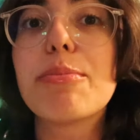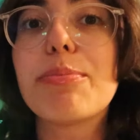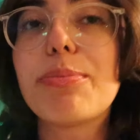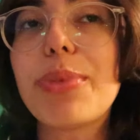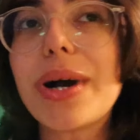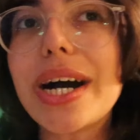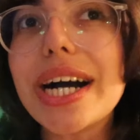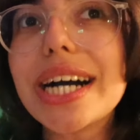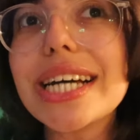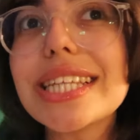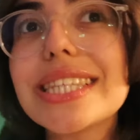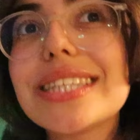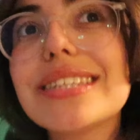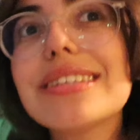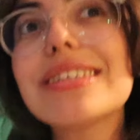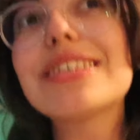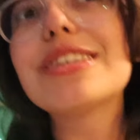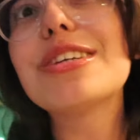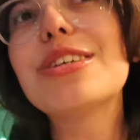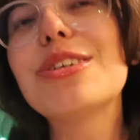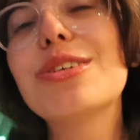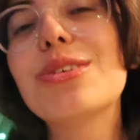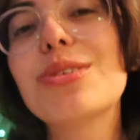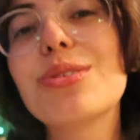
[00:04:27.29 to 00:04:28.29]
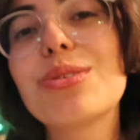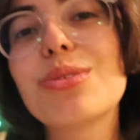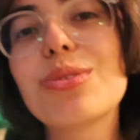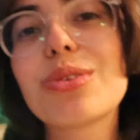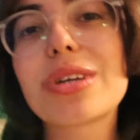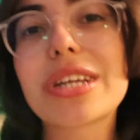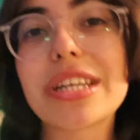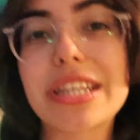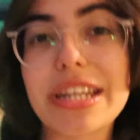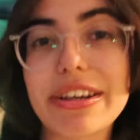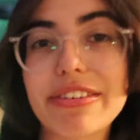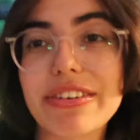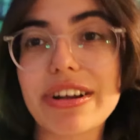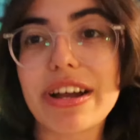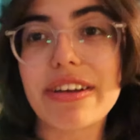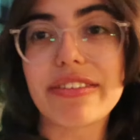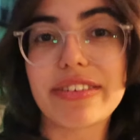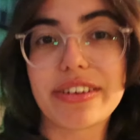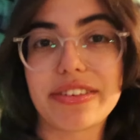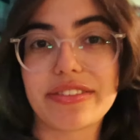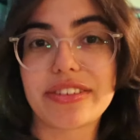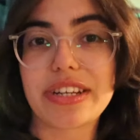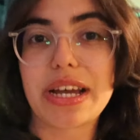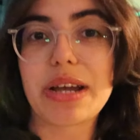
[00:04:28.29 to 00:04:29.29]
But you can never have
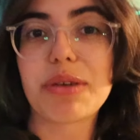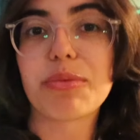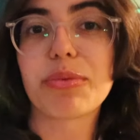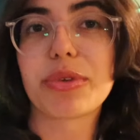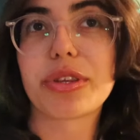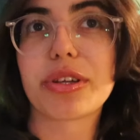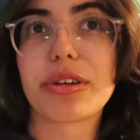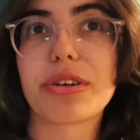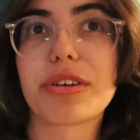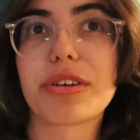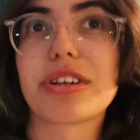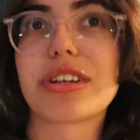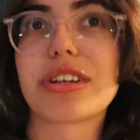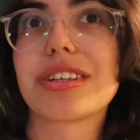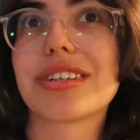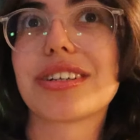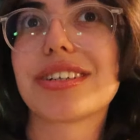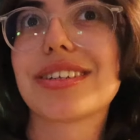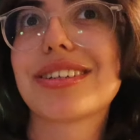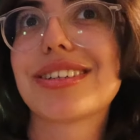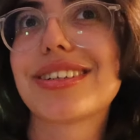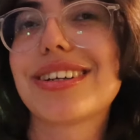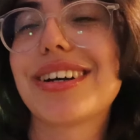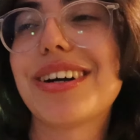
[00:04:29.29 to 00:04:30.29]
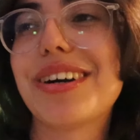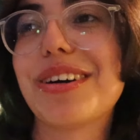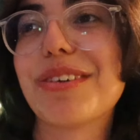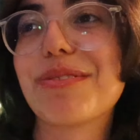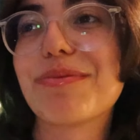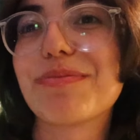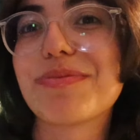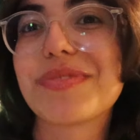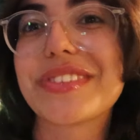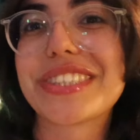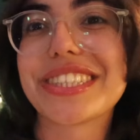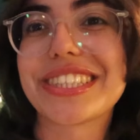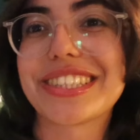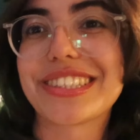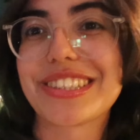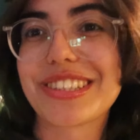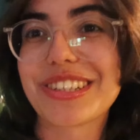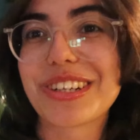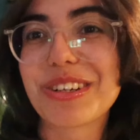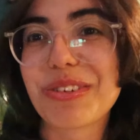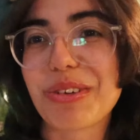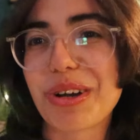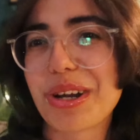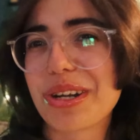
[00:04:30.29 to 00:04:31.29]
enough time with your
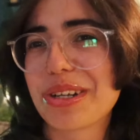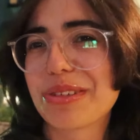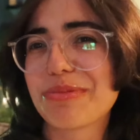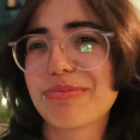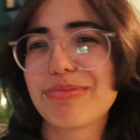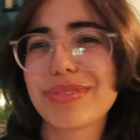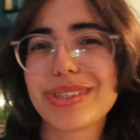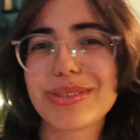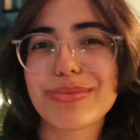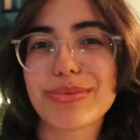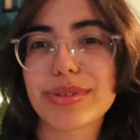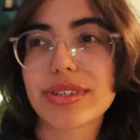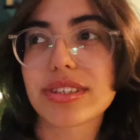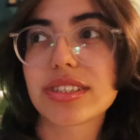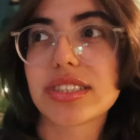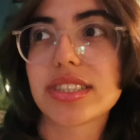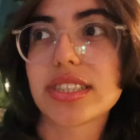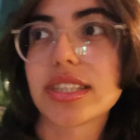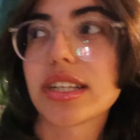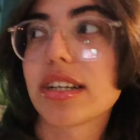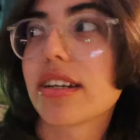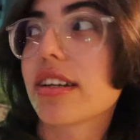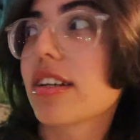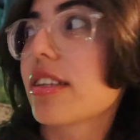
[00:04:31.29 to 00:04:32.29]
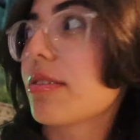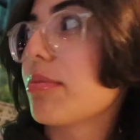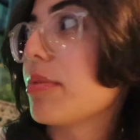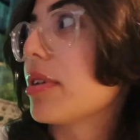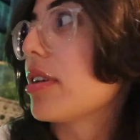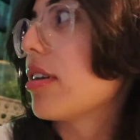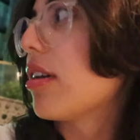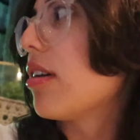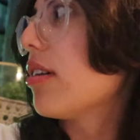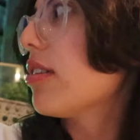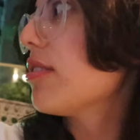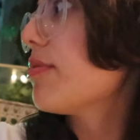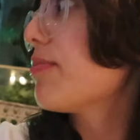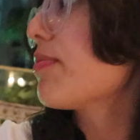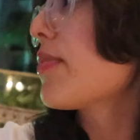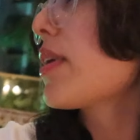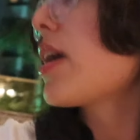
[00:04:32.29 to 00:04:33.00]
sister. People are staring at me, y'all.